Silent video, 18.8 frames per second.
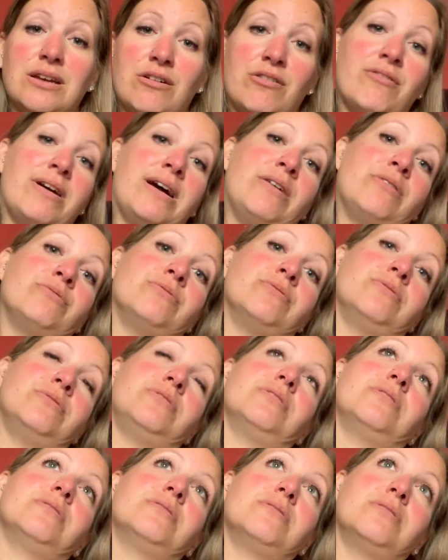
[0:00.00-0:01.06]
around
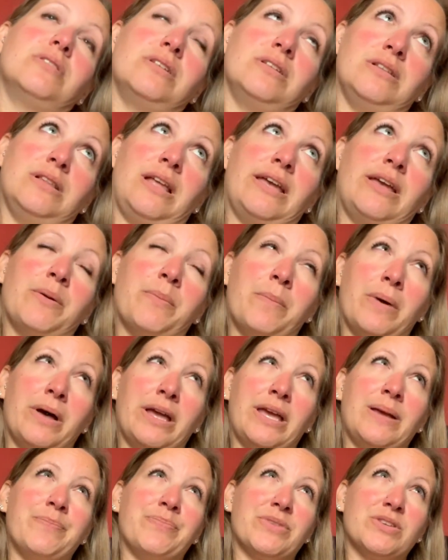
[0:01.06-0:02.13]
like
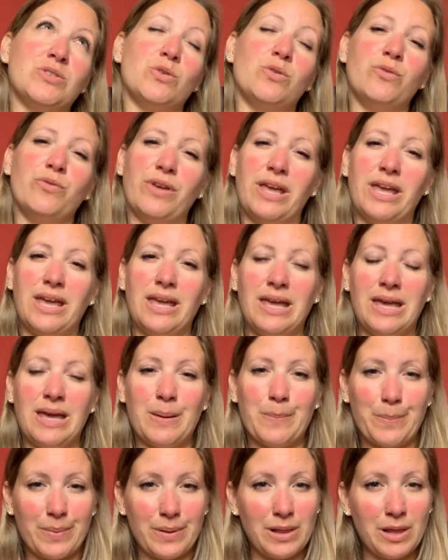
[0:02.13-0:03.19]
my sort of
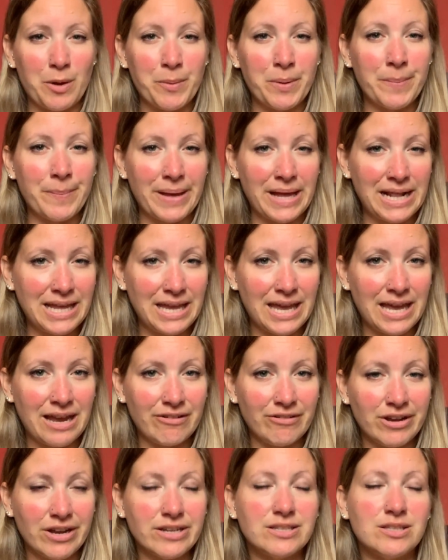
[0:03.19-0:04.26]
hip, lower belly
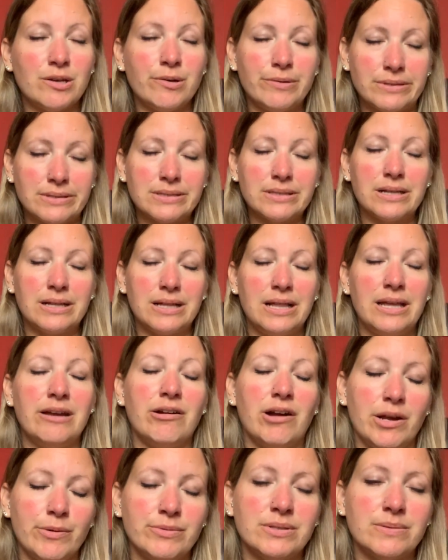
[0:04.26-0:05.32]
area. So it was clear
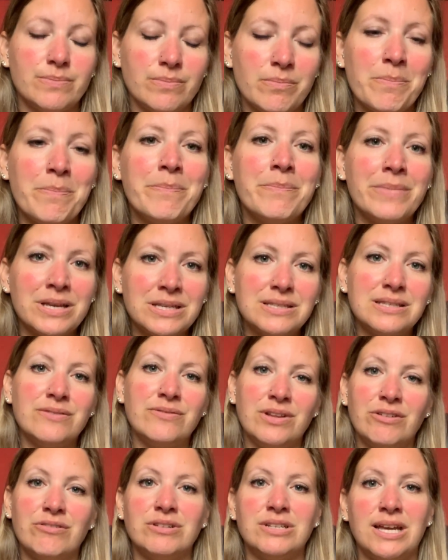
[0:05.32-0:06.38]
I was
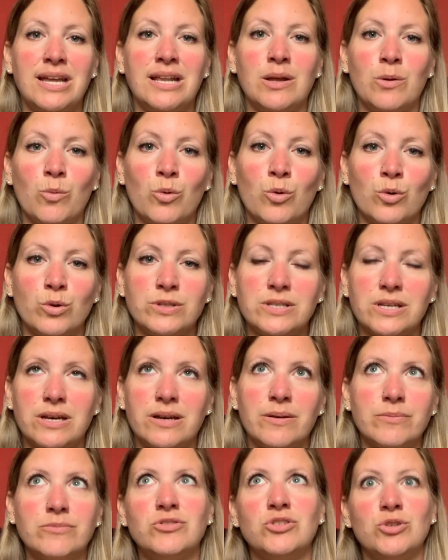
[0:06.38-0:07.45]
massively retaining
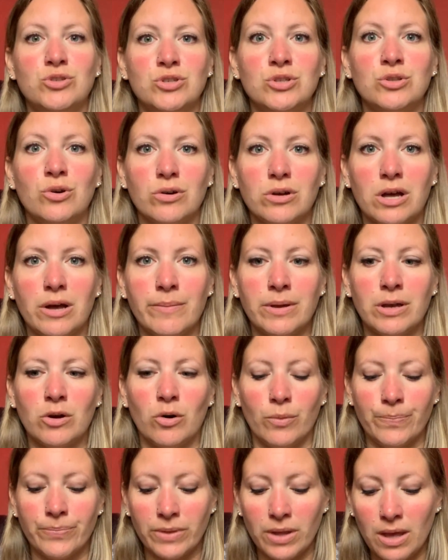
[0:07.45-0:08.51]
water due to not coming
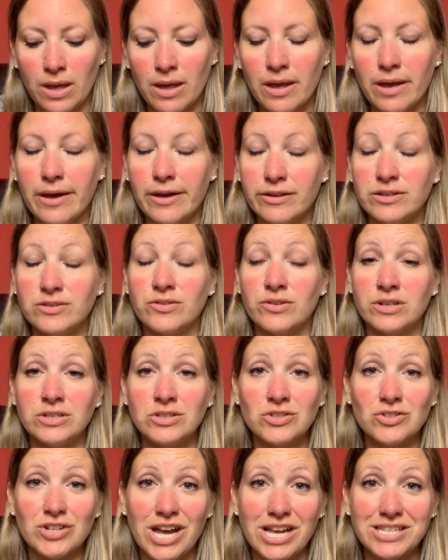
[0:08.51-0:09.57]
on. And I was very
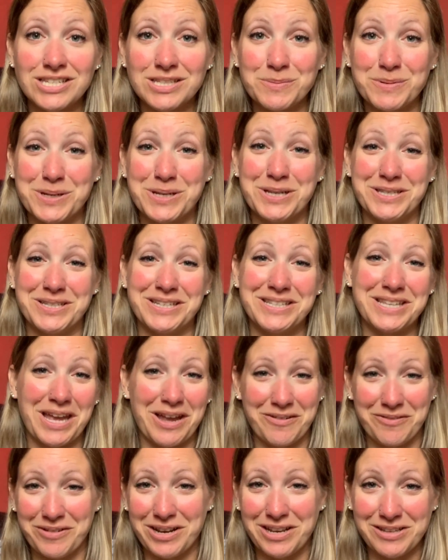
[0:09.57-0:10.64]
stressed because I was
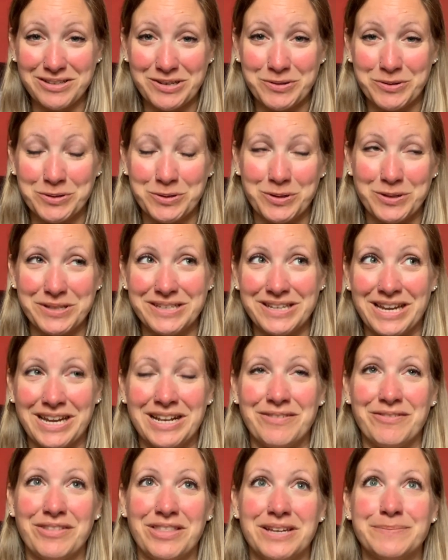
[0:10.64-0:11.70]
getting ready to go on holiday and
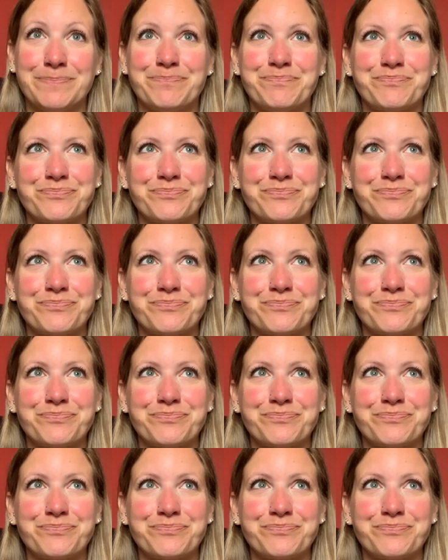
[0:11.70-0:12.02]
everything.